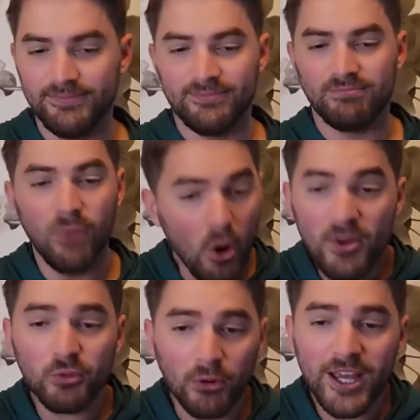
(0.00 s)

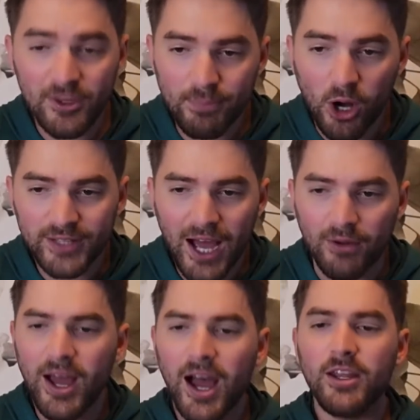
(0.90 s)
Moments where he has balled
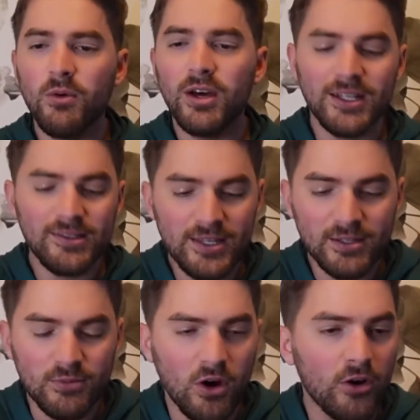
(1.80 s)
out. You know what? Let's see
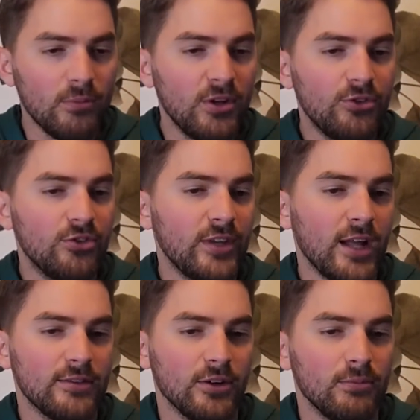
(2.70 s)
some Gardner Minshew
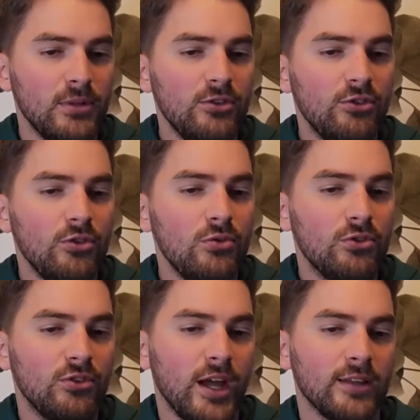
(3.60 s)
stats here. Minshew
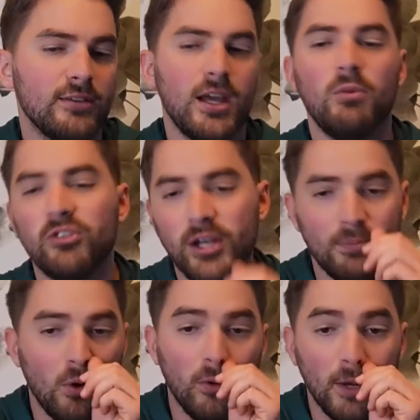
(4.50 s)
stats. I wish I
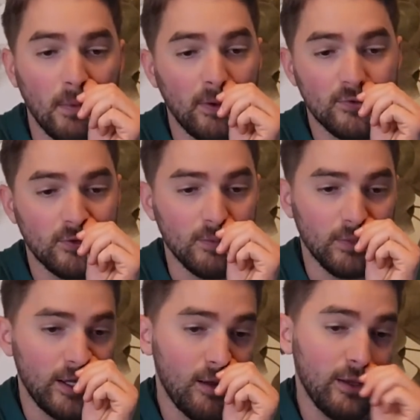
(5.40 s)
could pull it up on my screen,
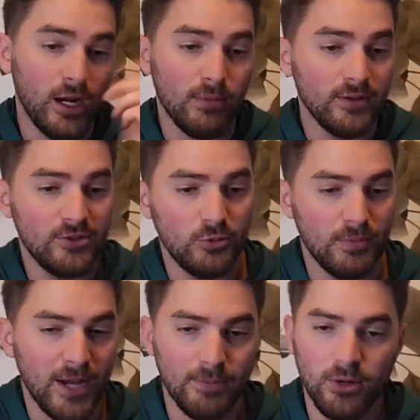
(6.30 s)
but I'm on this stupid
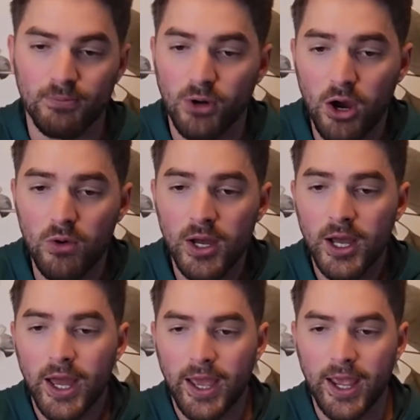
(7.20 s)
MacBook Pro,
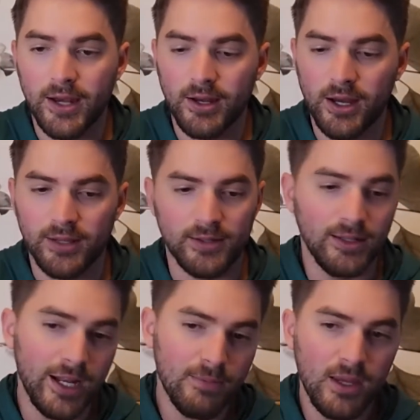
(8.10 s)
and it's
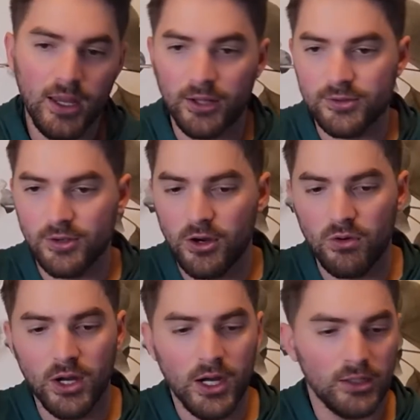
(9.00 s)
not letting me, and
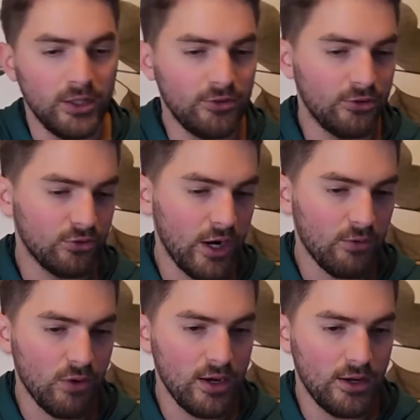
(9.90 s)
so let's just try
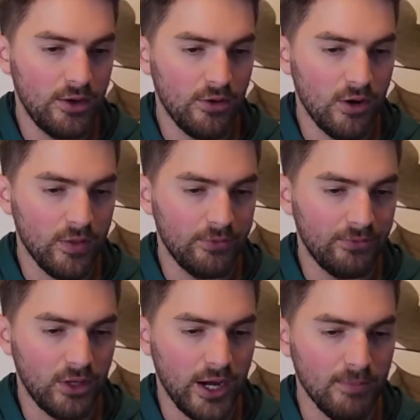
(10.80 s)
and read it here on the
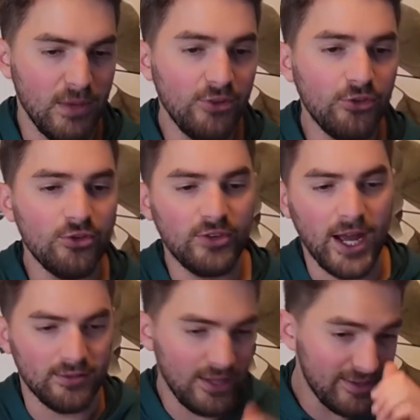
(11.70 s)
fly. Minshew
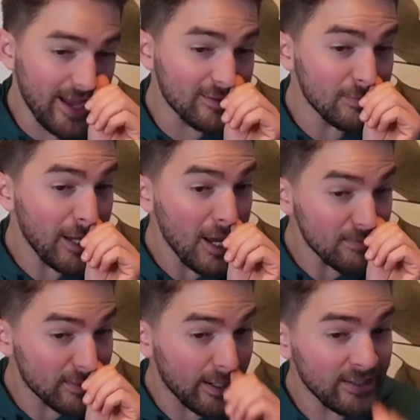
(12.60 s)
stats. He's had some
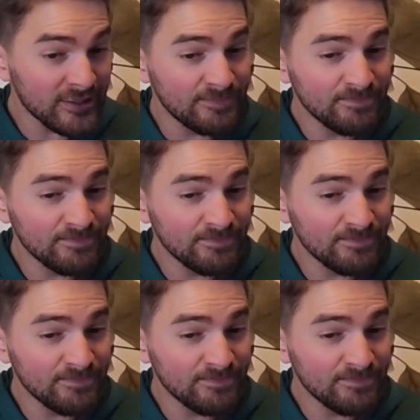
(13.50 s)
games, guys.